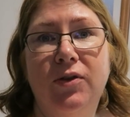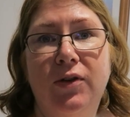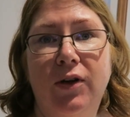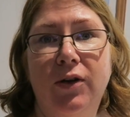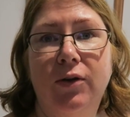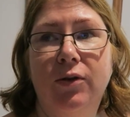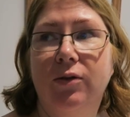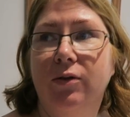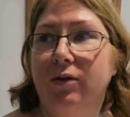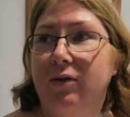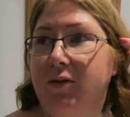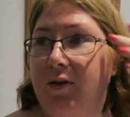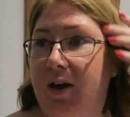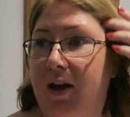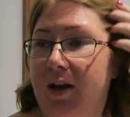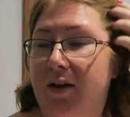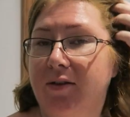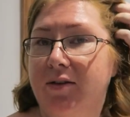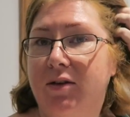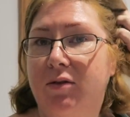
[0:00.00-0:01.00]
So in the
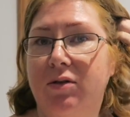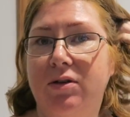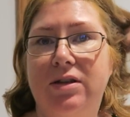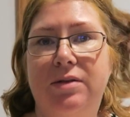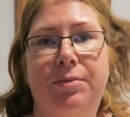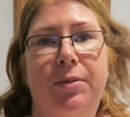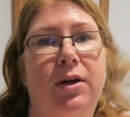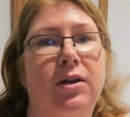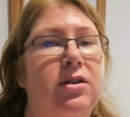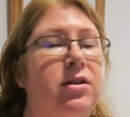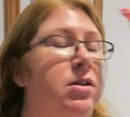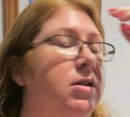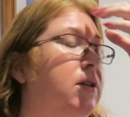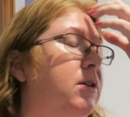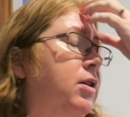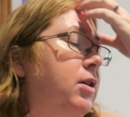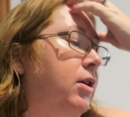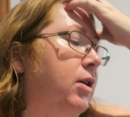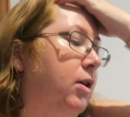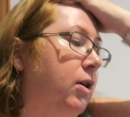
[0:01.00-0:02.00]
house there is, but
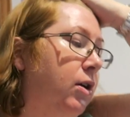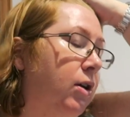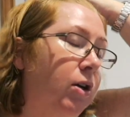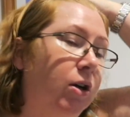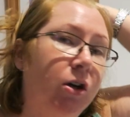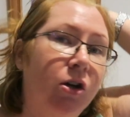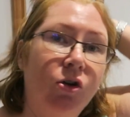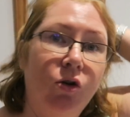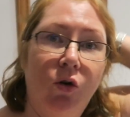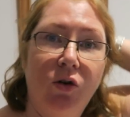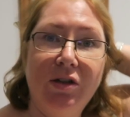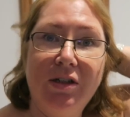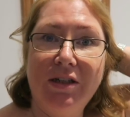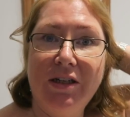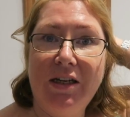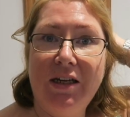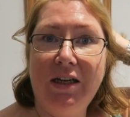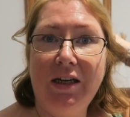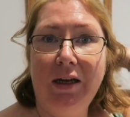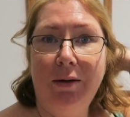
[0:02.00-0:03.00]
not
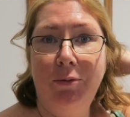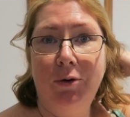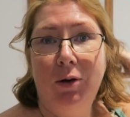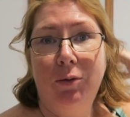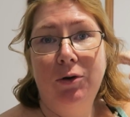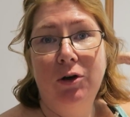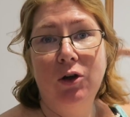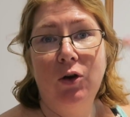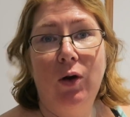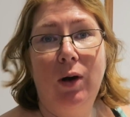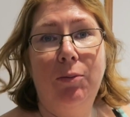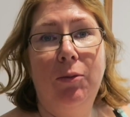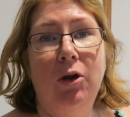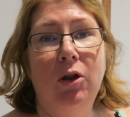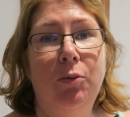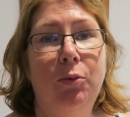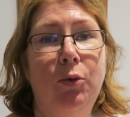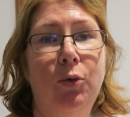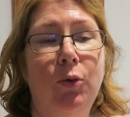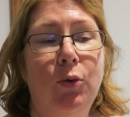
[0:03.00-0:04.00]
in here. But I want to go up by
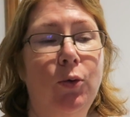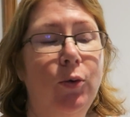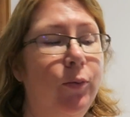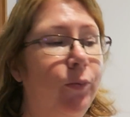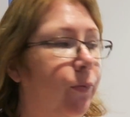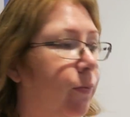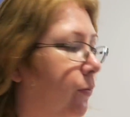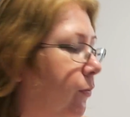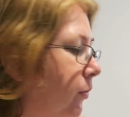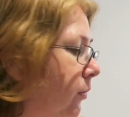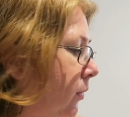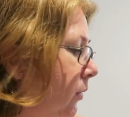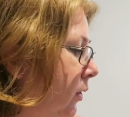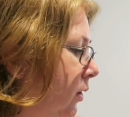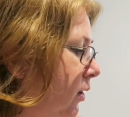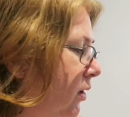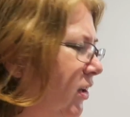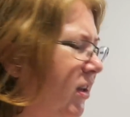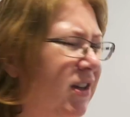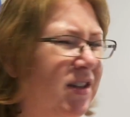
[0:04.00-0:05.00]
the pool.
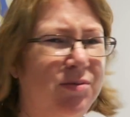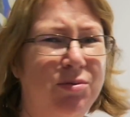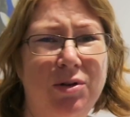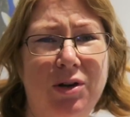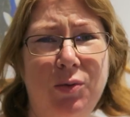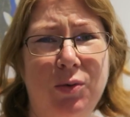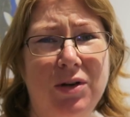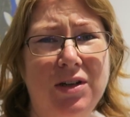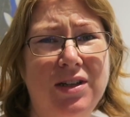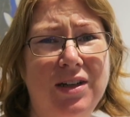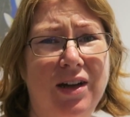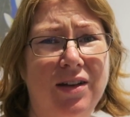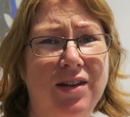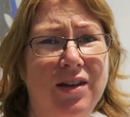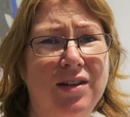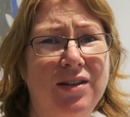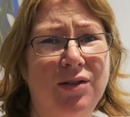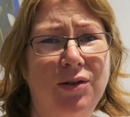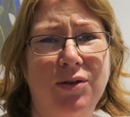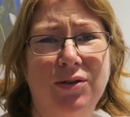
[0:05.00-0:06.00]
It's pretty windy out
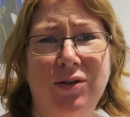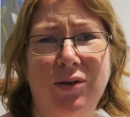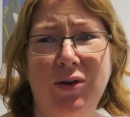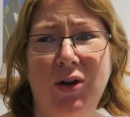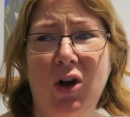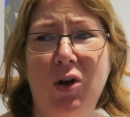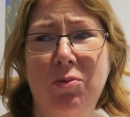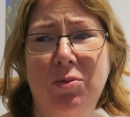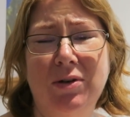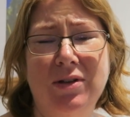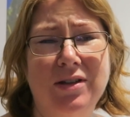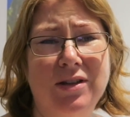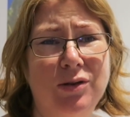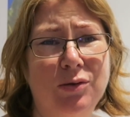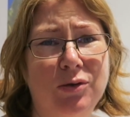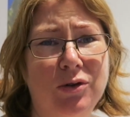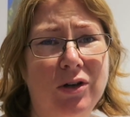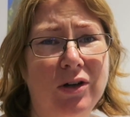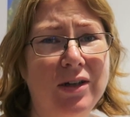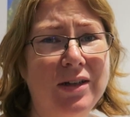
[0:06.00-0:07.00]
there, though, so I hope it's
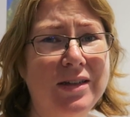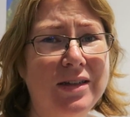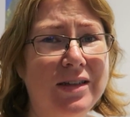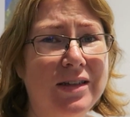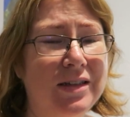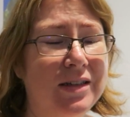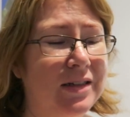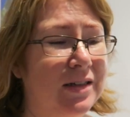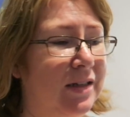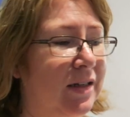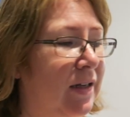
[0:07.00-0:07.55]
still nice.